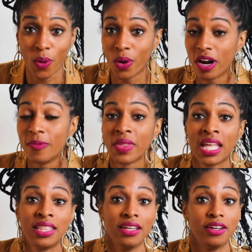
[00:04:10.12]
or
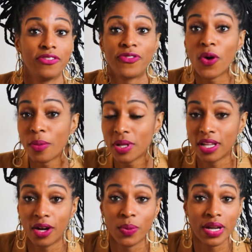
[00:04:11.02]
the
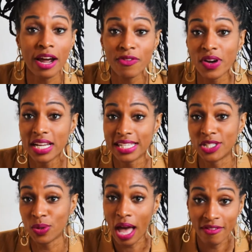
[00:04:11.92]
formula, whatever it is that
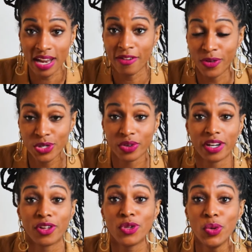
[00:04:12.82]
you have in that
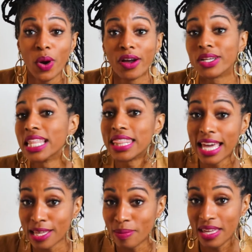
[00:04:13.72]
refrigerator. You are going to
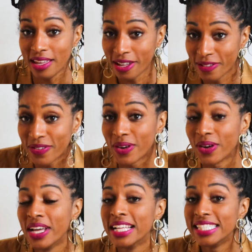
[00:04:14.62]
thank me for
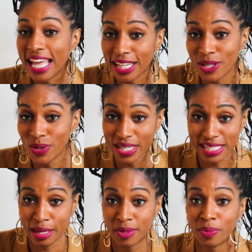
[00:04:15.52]
telling you this
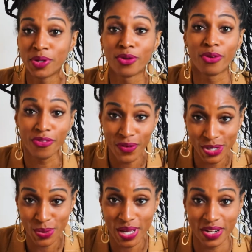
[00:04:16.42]
tip to put a
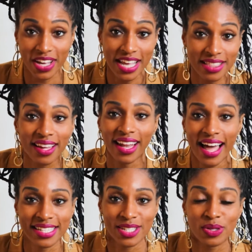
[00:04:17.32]
refrigerator in the
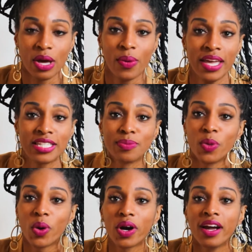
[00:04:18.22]
closet so that way it's
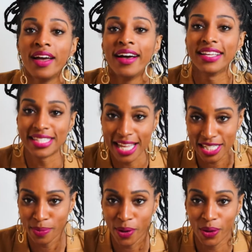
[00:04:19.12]
more
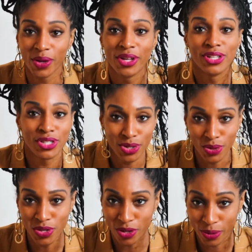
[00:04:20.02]
accessible to
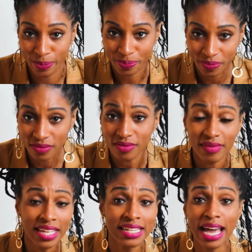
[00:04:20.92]
you.
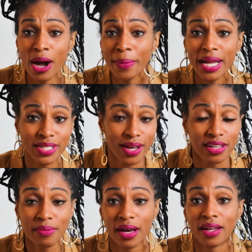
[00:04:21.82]
Now, I'm not talking
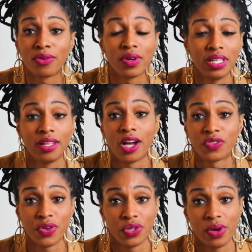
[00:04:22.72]
about a really large
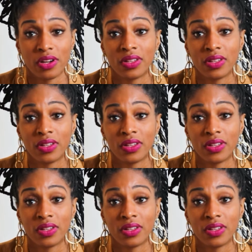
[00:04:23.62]
refrigerator.